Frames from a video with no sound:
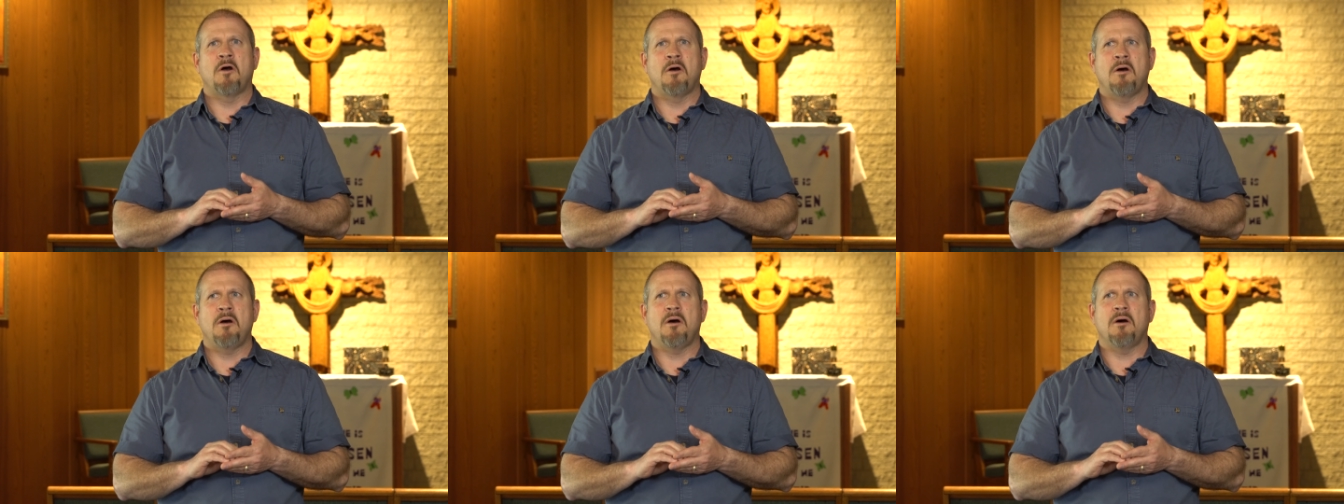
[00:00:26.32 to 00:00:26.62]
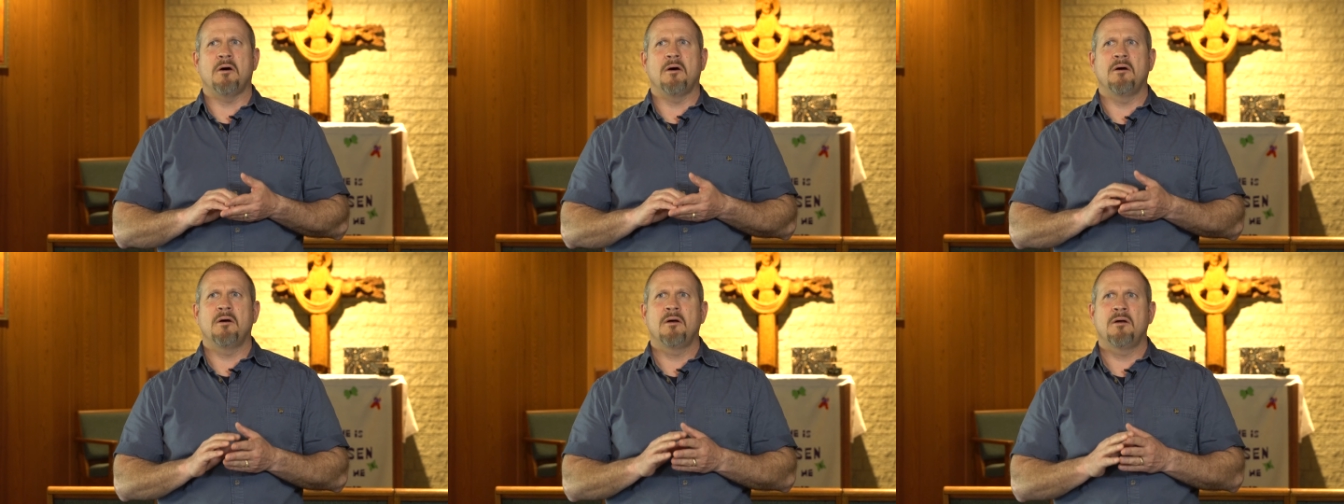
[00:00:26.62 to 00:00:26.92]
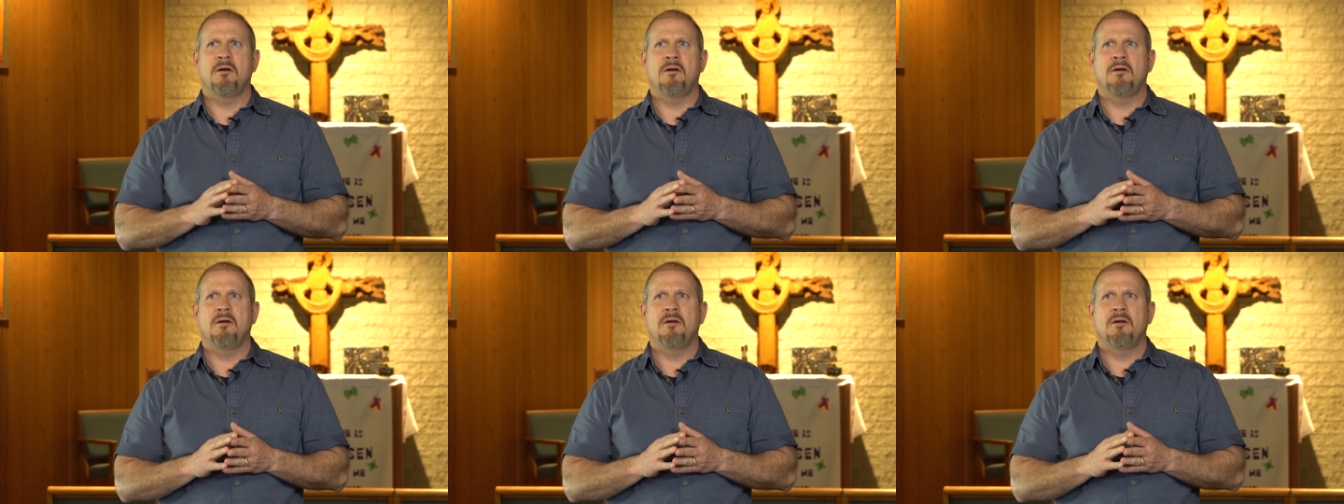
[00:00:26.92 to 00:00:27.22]
Huh.
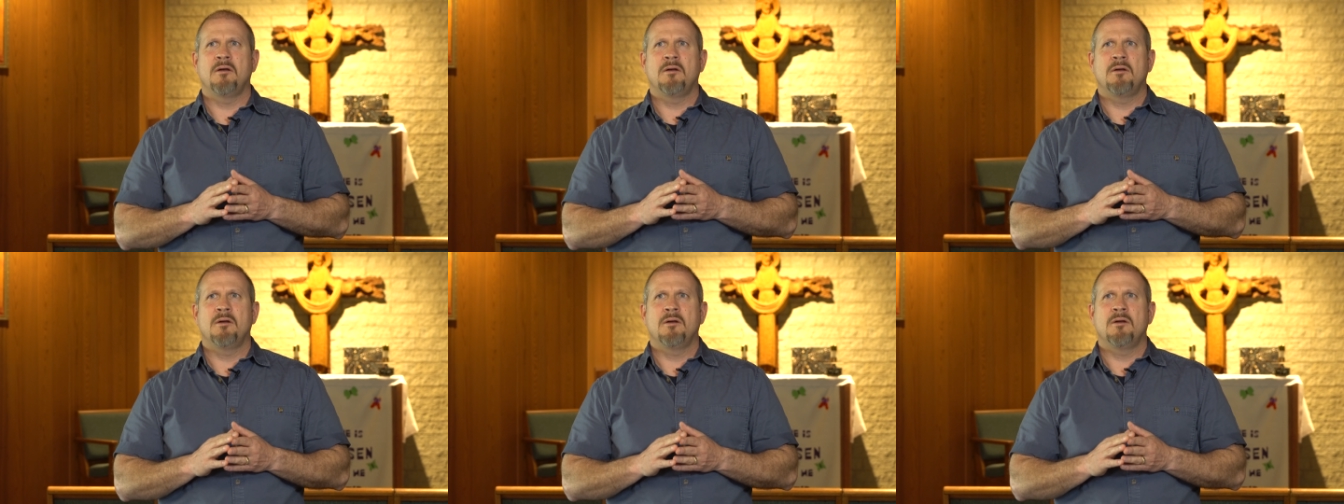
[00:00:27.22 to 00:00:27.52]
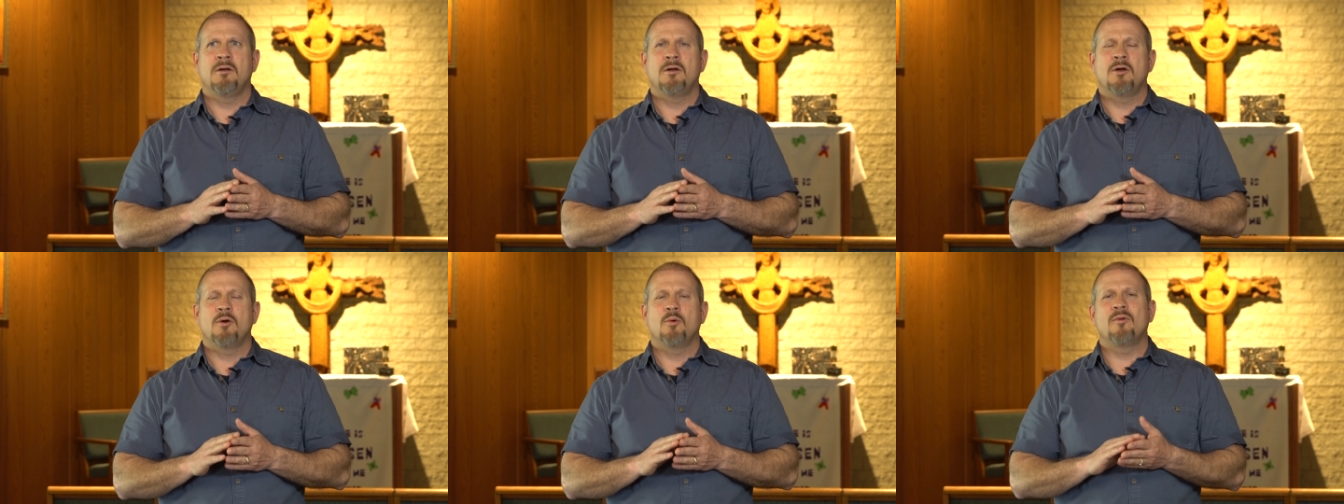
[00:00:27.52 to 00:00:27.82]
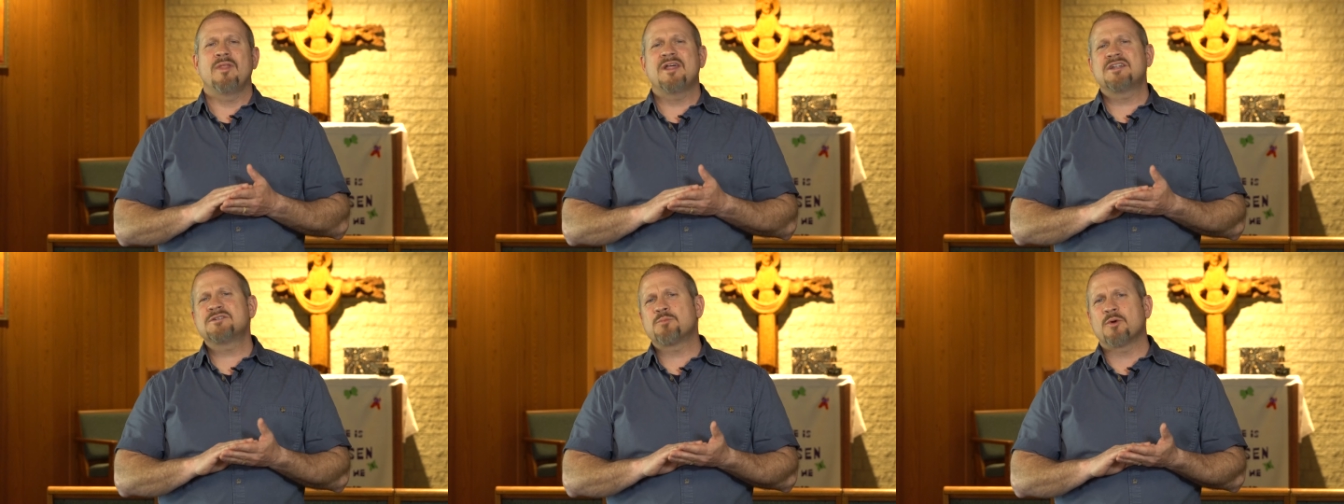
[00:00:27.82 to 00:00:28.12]

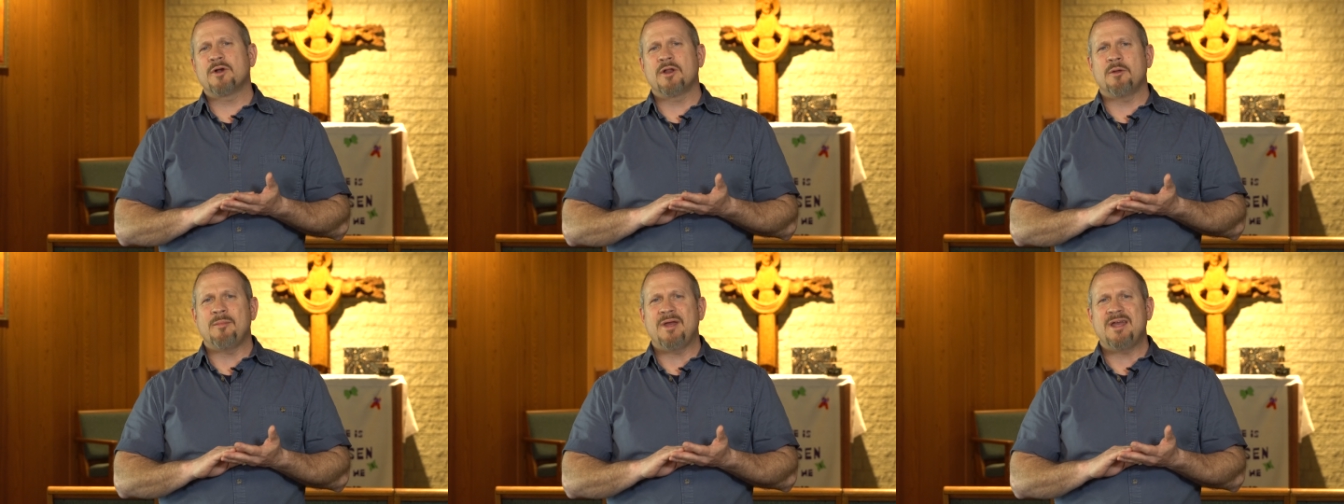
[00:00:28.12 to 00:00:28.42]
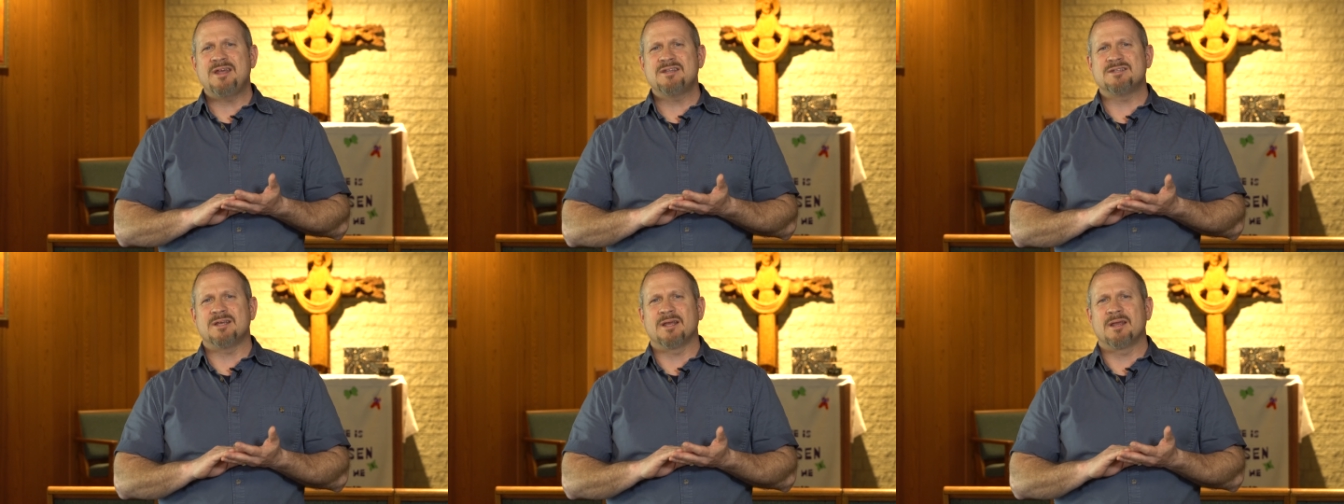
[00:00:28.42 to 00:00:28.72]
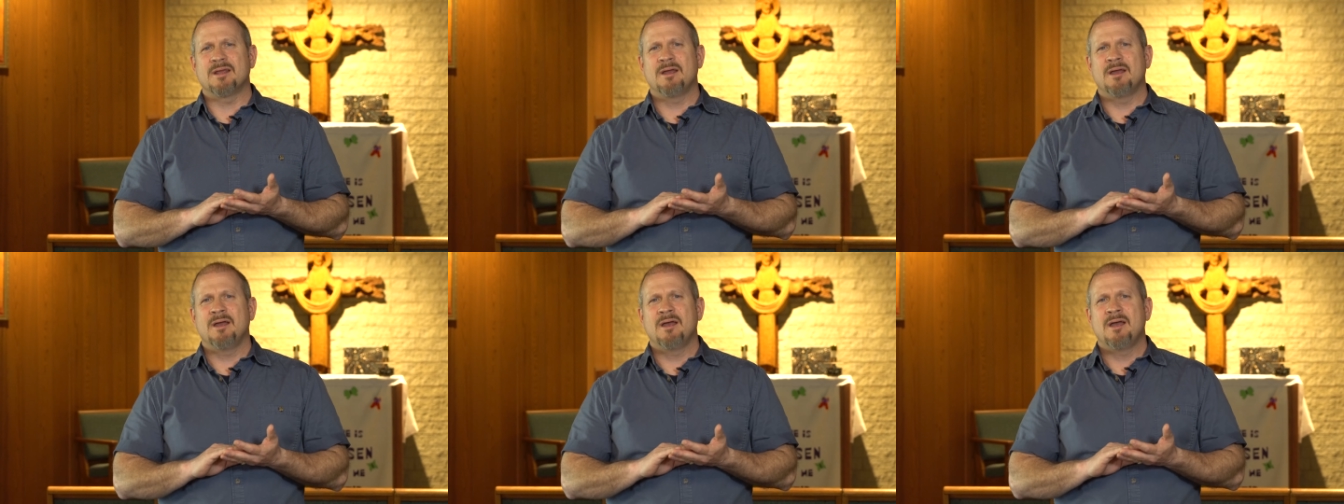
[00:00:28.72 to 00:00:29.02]
Well, that's pretty amazing.